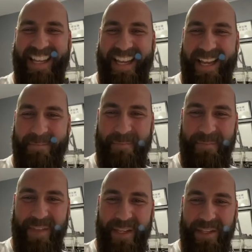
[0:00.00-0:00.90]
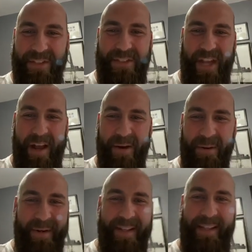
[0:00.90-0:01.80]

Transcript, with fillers: um, so,